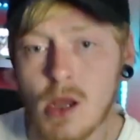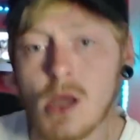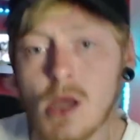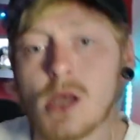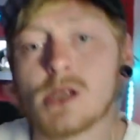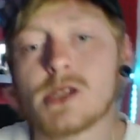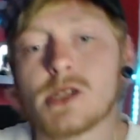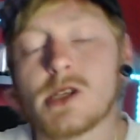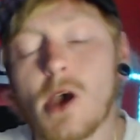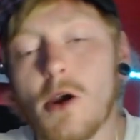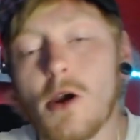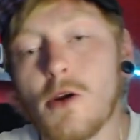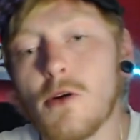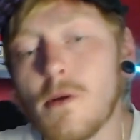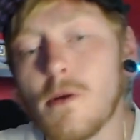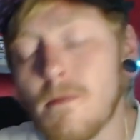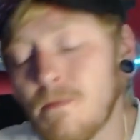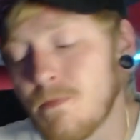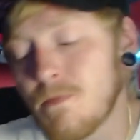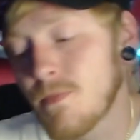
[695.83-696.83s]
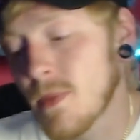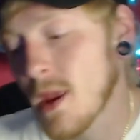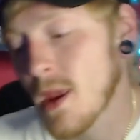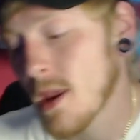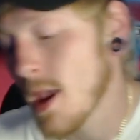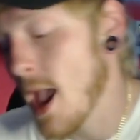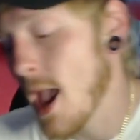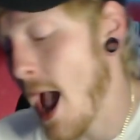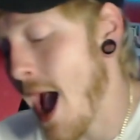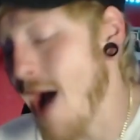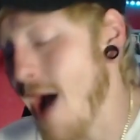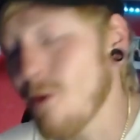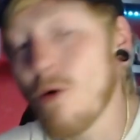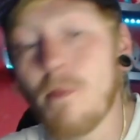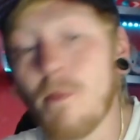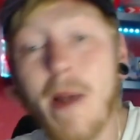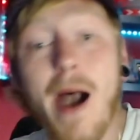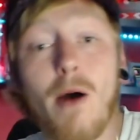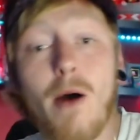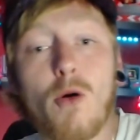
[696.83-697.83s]
So how
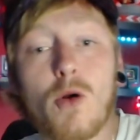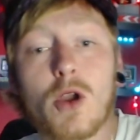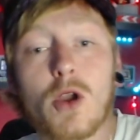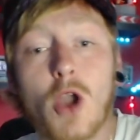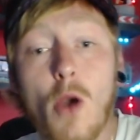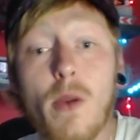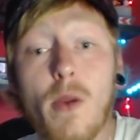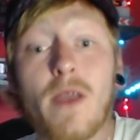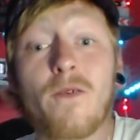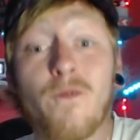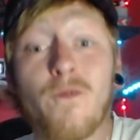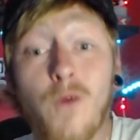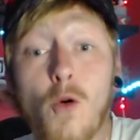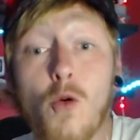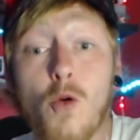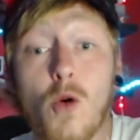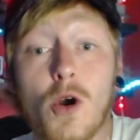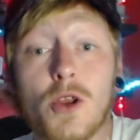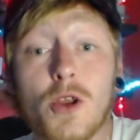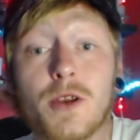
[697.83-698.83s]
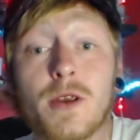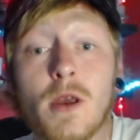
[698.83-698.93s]
about going forward?